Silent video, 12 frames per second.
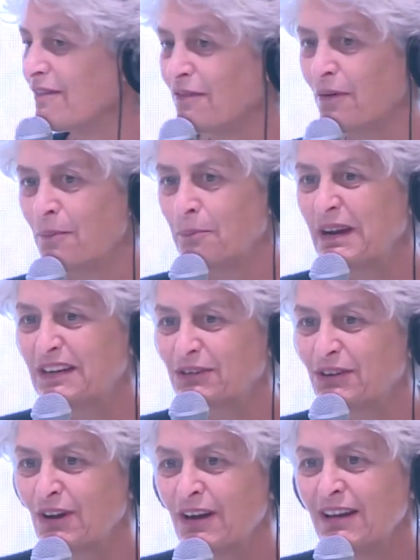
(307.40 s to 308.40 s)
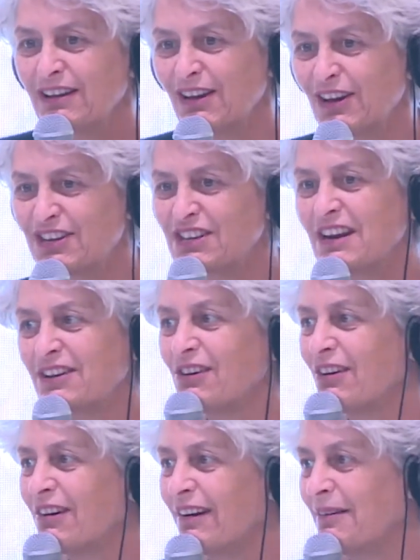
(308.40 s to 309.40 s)
have a better
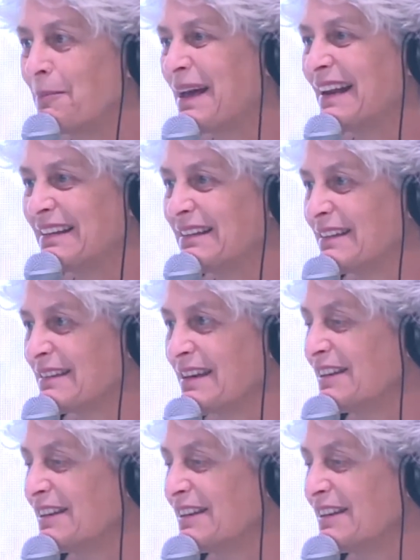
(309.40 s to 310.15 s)
gender balance